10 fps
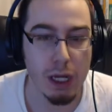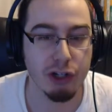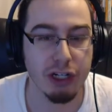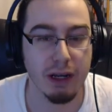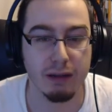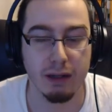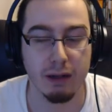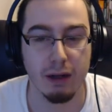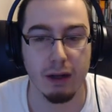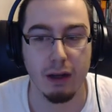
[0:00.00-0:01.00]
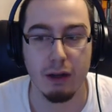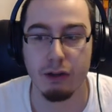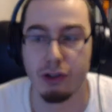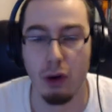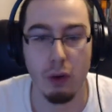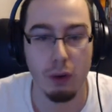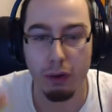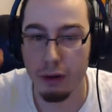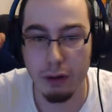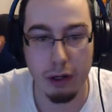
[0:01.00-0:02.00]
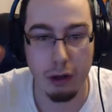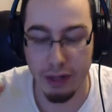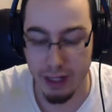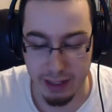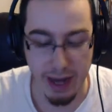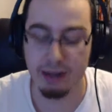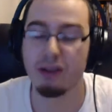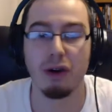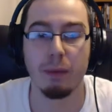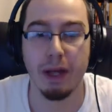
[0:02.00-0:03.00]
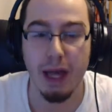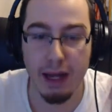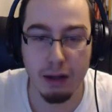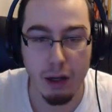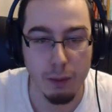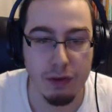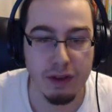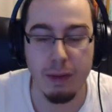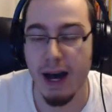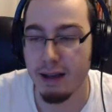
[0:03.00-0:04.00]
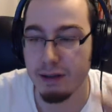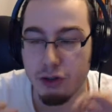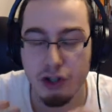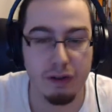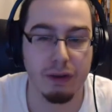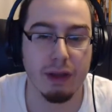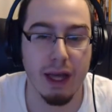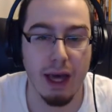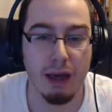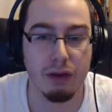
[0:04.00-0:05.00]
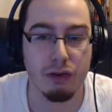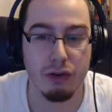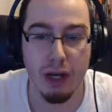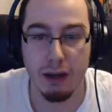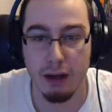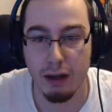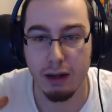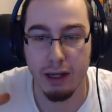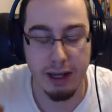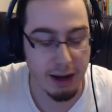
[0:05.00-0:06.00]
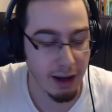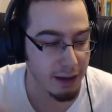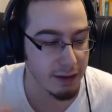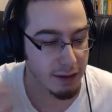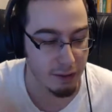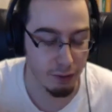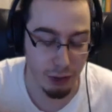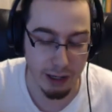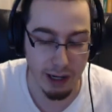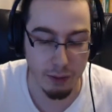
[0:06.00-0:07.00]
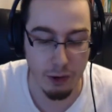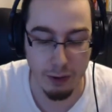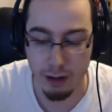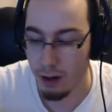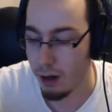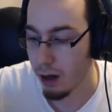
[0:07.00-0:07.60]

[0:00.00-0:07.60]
And she doesn't. So, you know, he ties her up again, puts the mask, shoves her in the cage, and he kind of has this breakdown moment.